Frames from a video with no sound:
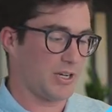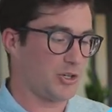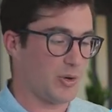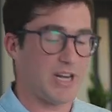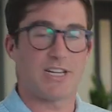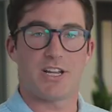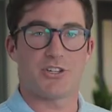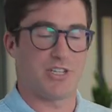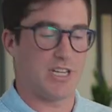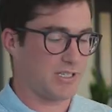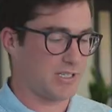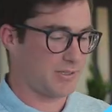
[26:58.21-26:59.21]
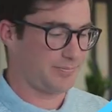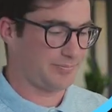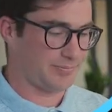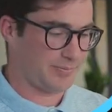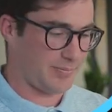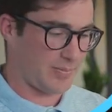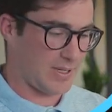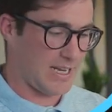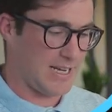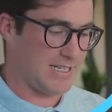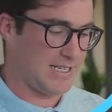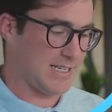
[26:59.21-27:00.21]
create another disk,
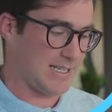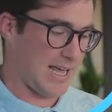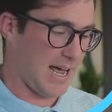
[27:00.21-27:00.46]
easy as